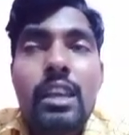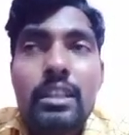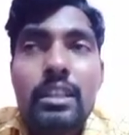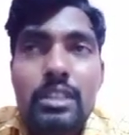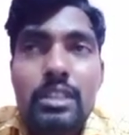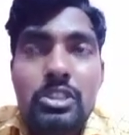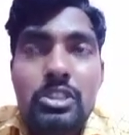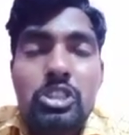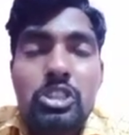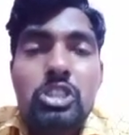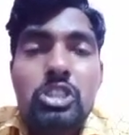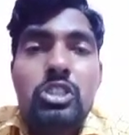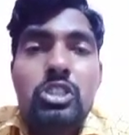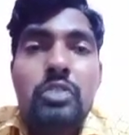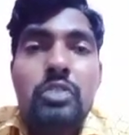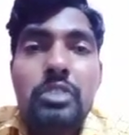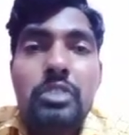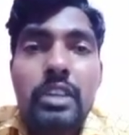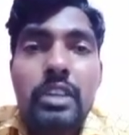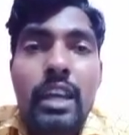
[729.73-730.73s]
Construction
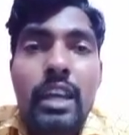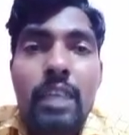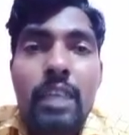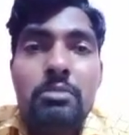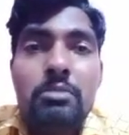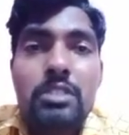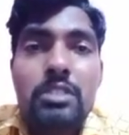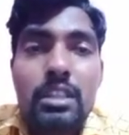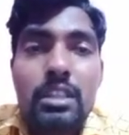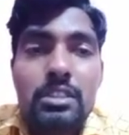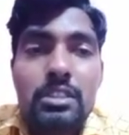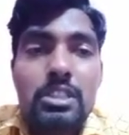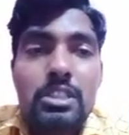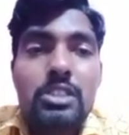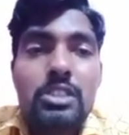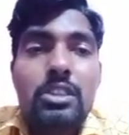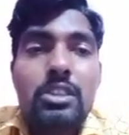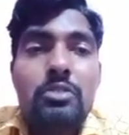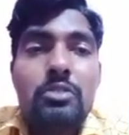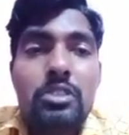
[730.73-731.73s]
of the dams,
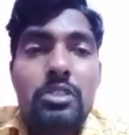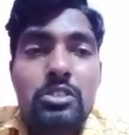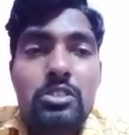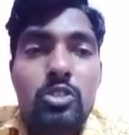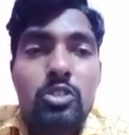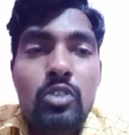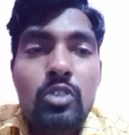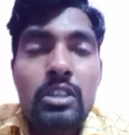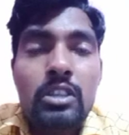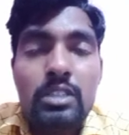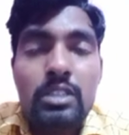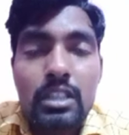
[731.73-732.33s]
construction of the reservoirs,